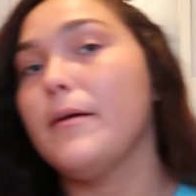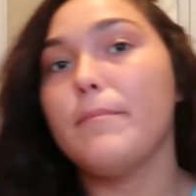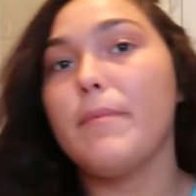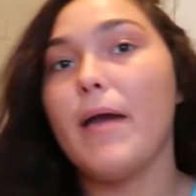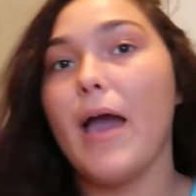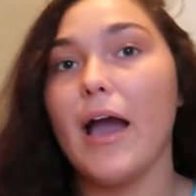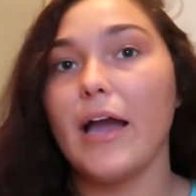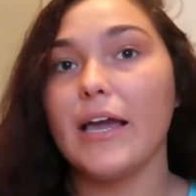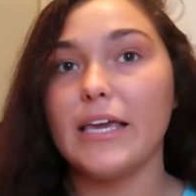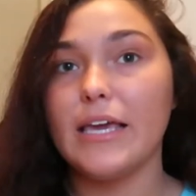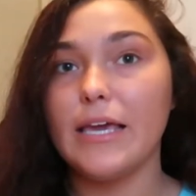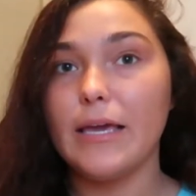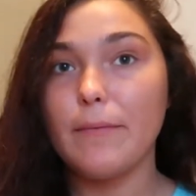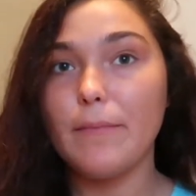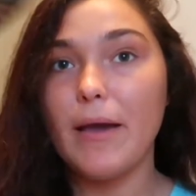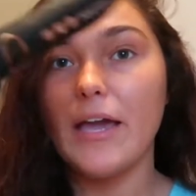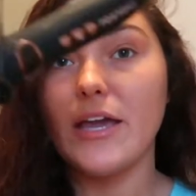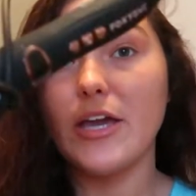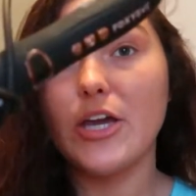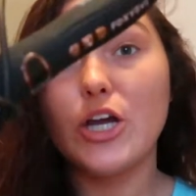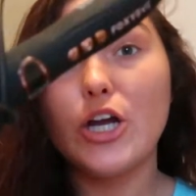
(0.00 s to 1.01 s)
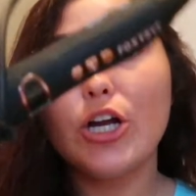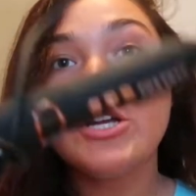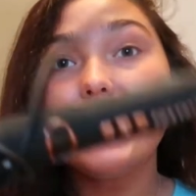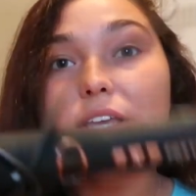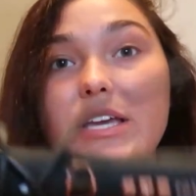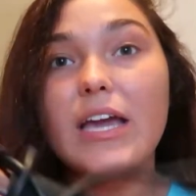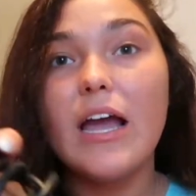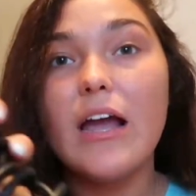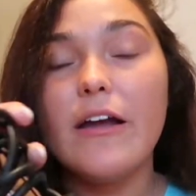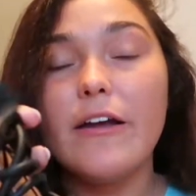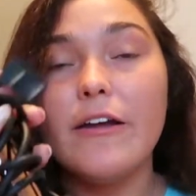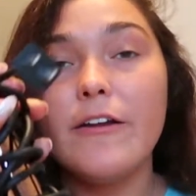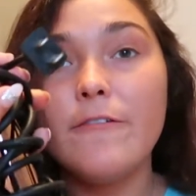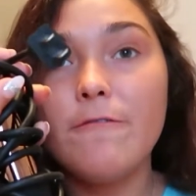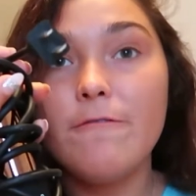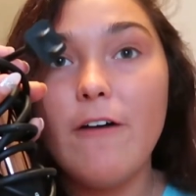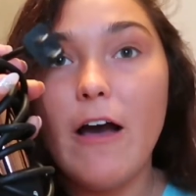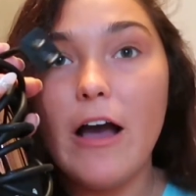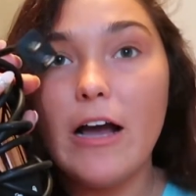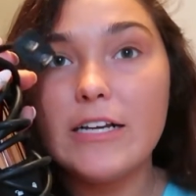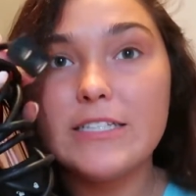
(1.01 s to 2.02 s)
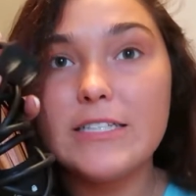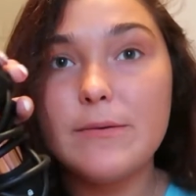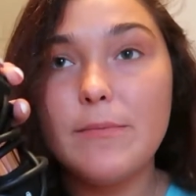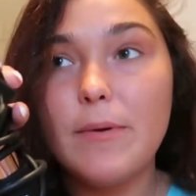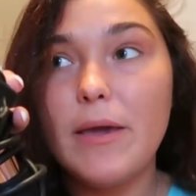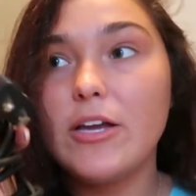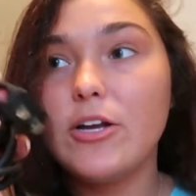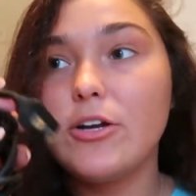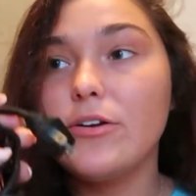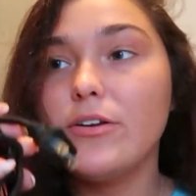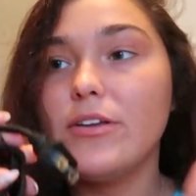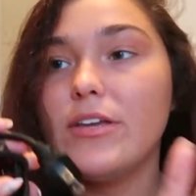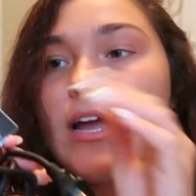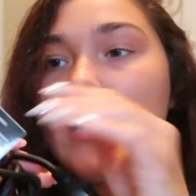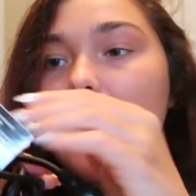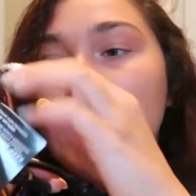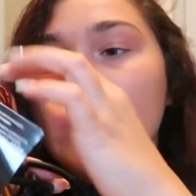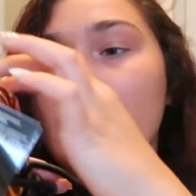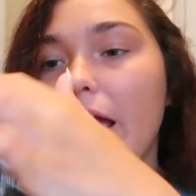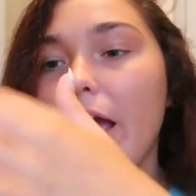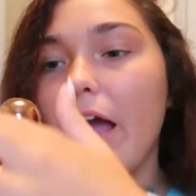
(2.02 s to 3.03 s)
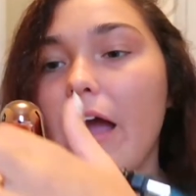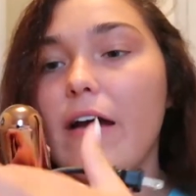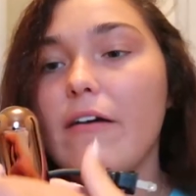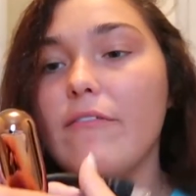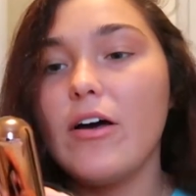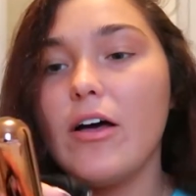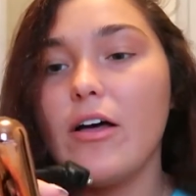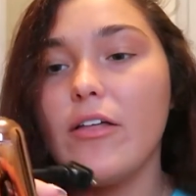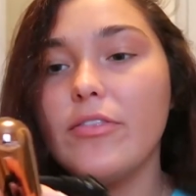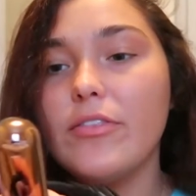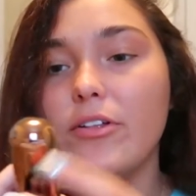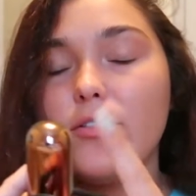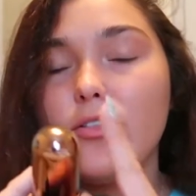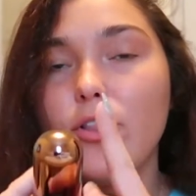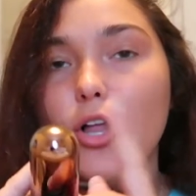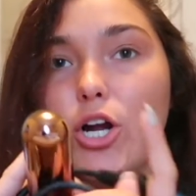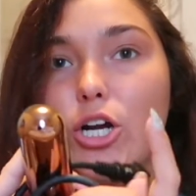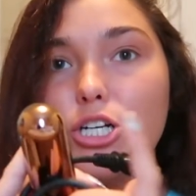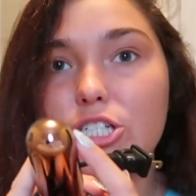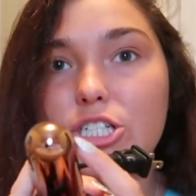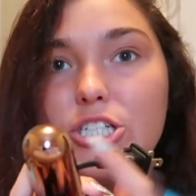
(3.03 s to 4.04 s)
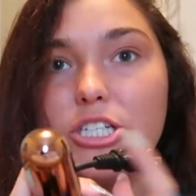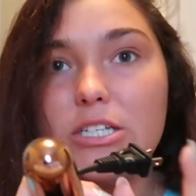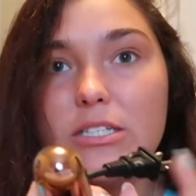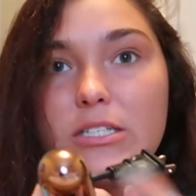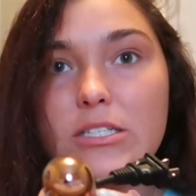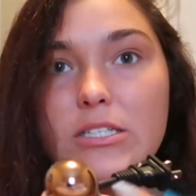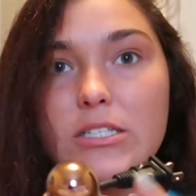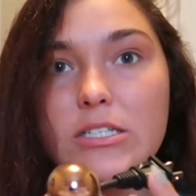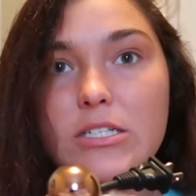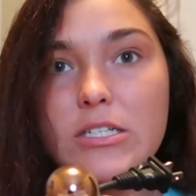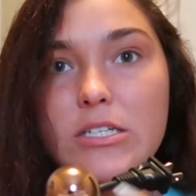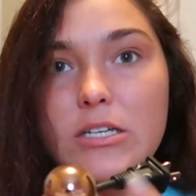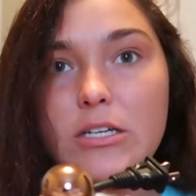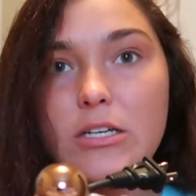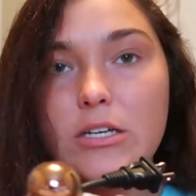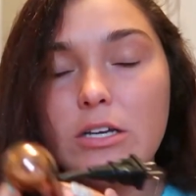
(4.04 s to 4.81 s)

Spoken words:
Packing my curling iron, Foxy Bay curling iron. I have on the largest,